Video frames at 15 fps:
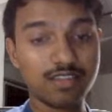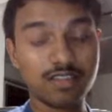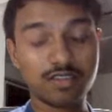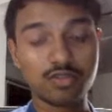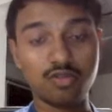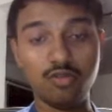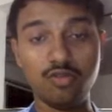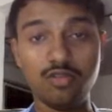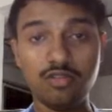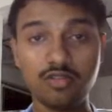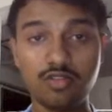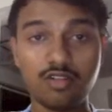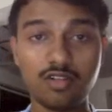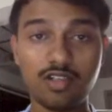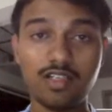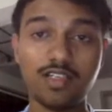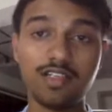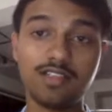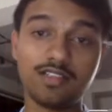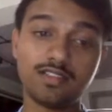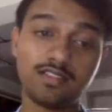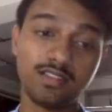this tool called
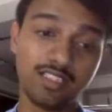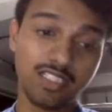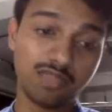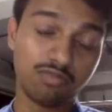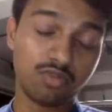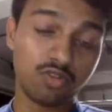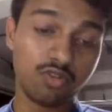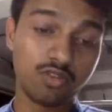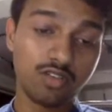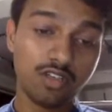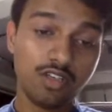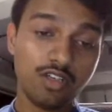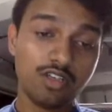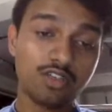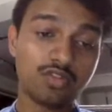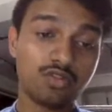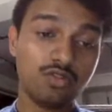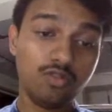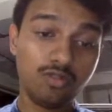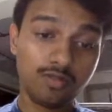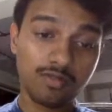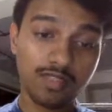as eUpload.
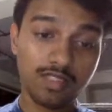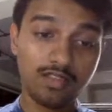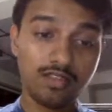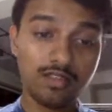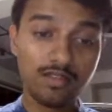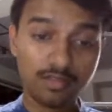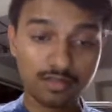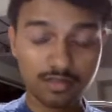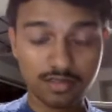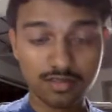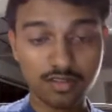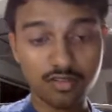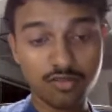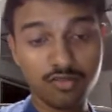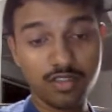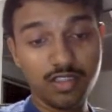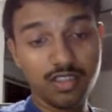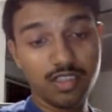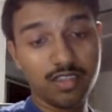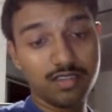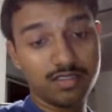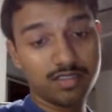So it does not only
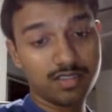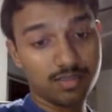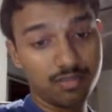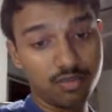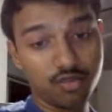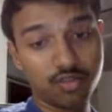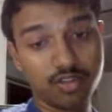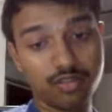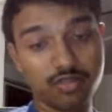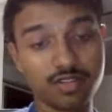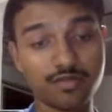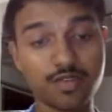like just upload the questions